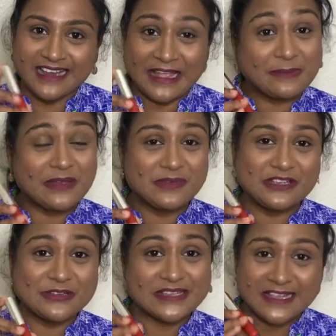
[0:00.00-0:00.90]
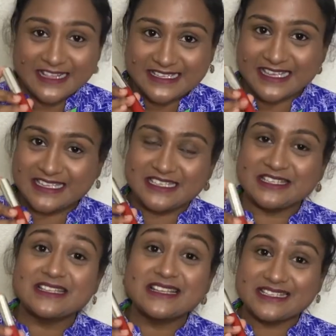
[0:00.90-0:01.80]
I may be using this as
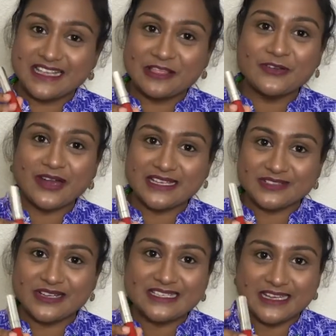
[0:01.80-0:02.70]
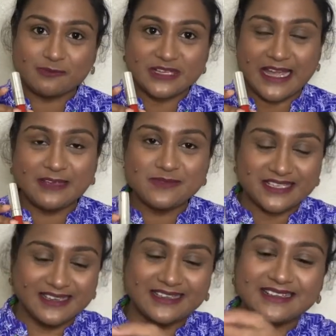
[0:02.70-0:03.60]
Sindoor as well sometimes,
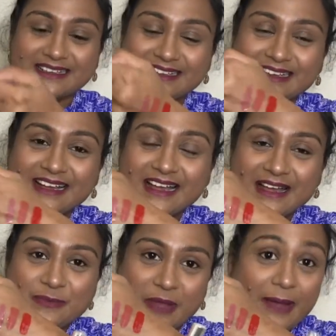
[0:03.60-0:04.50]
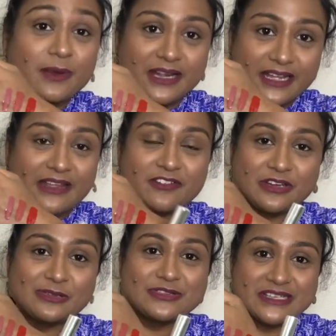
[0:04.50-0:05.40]
uh, but I never
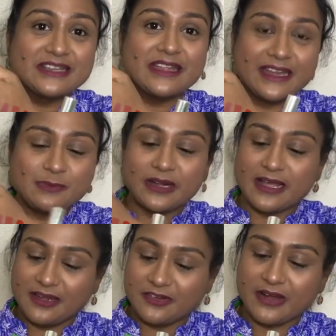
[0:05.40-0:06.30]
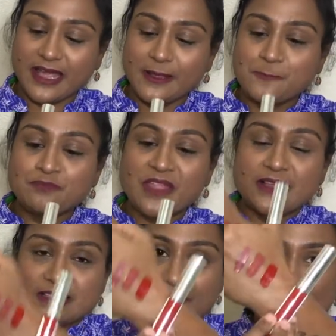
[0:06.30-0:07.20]
used it yet, but I'll try.
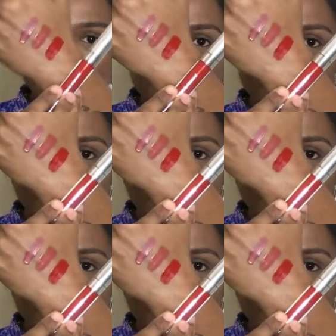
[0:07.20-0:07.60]
So this is